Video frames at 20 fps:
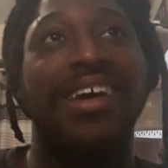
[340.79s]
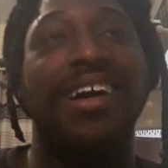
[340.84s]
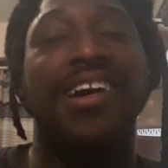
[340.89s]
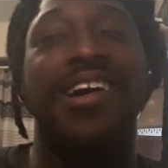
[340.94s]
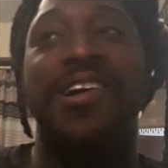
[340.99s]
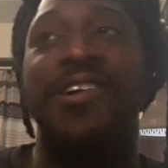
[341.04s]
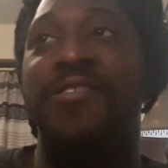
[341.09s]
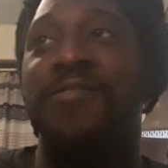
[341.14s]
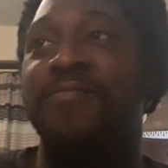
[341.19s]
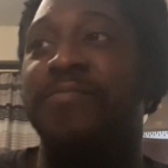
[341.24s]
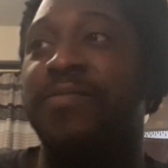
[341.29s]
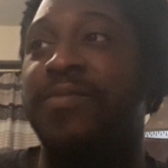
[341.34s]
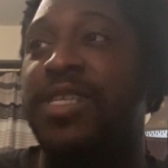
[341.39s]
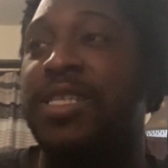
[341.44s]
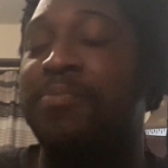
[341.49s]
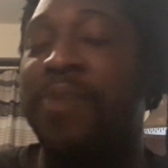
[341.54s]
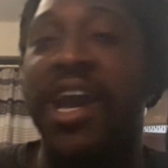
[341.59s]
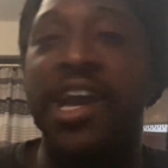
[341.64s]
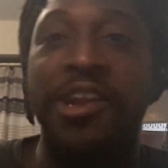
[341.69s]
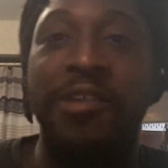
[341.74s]

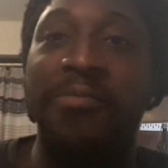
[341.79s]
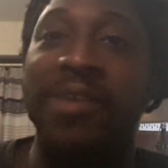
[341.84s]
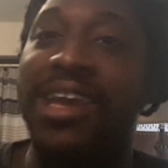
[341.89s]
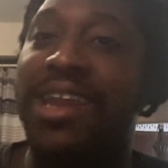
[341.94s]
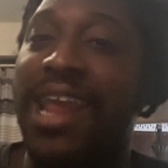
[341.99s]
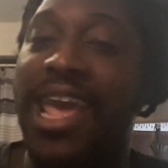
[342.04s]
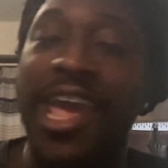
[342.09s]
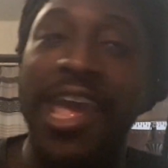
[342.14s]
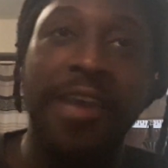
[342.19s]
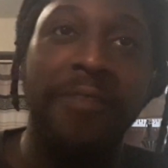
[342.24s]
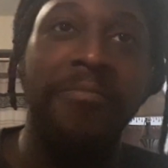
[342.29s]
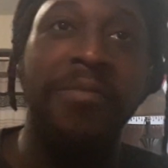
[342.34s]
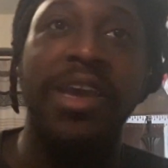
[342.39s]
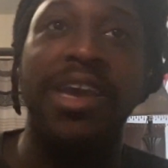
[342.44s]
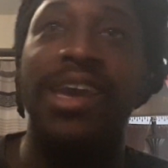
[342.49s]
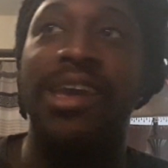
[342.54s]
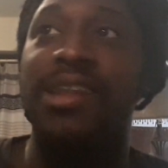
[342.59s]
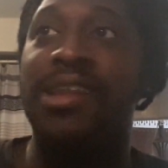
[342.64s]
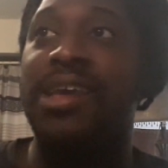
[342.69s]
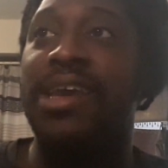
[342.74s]
Spider-Man,
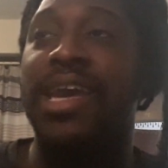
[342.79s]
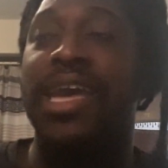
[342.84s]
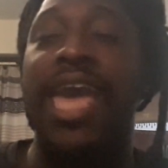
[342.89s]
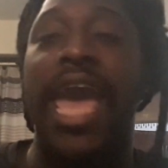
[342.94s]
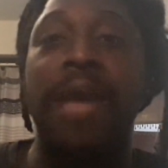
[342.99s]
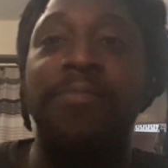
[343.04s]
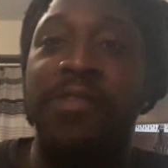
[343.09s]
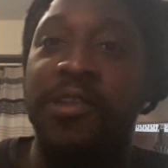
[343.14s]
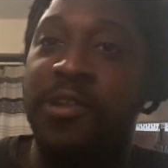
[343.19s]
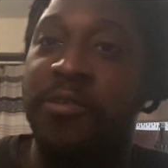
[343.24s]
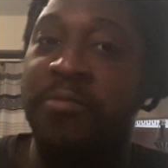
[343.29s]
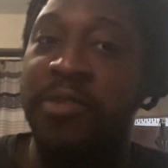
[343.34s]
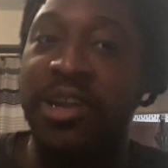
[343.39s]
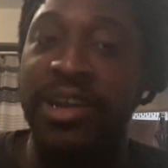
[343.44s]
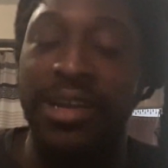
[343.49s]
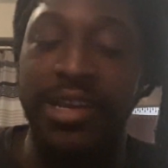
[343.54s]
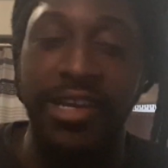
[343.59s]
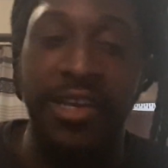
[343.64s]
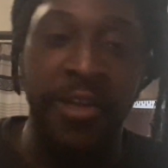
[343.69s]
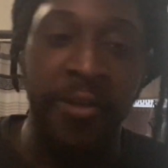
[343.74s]
Ant-Man, Captain
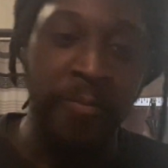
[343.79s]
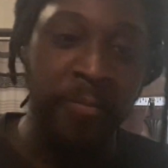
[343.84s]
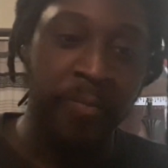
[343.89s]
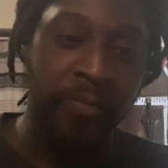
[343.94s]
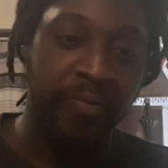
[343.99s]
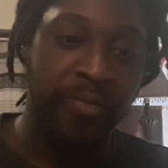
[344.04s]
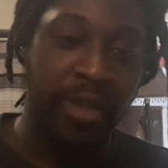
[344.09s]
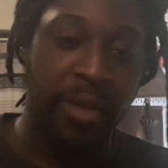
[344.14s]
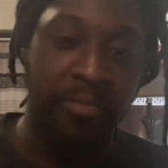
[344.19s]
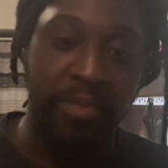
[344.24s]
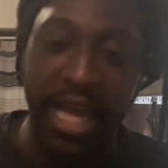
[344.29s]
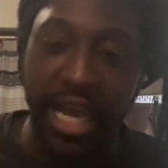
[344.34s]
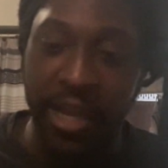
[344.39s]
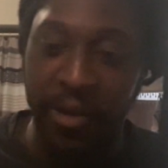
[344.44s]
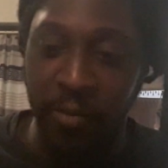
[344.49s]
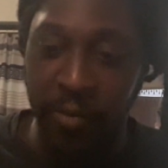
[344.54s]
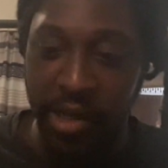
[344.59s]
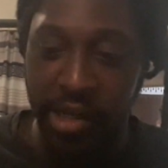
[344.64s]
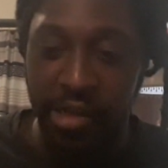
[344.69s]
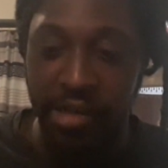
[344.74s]
America,
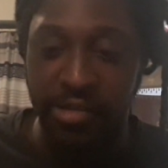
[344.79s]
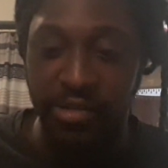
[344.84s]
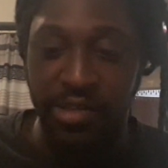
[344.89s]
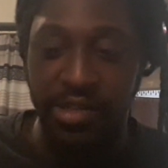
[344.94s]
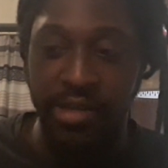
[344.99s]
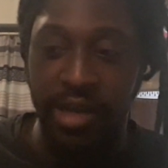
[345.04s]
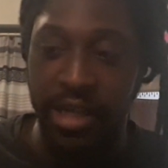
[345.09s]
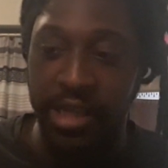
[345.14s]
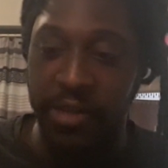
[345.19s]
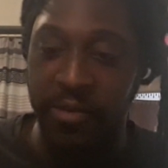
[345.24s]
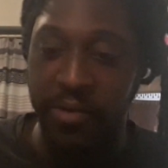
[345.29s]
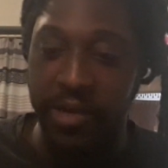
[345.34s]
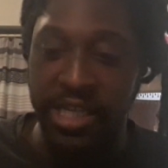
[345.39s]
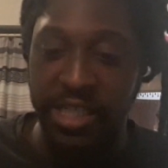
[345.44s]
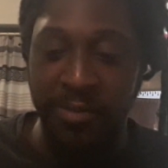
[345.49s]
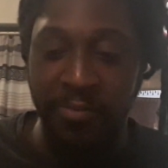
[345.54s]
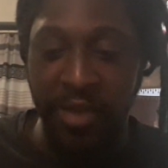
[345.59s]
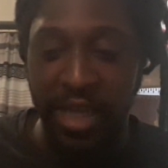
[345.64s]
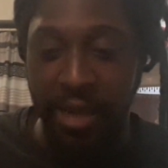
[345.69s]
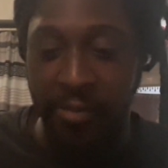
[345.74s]
Black Widow, Scarlet
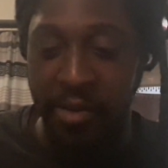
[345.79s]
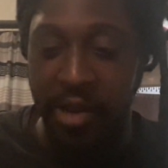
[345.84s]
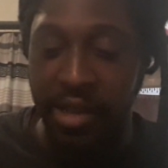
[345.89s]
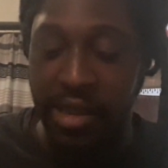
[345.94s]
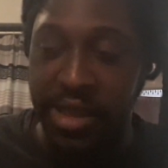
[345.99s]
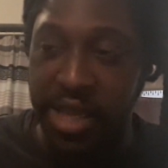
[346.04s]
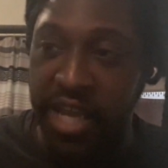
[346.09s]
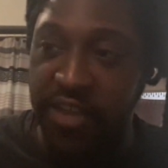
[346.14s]
Witch, Black Panther.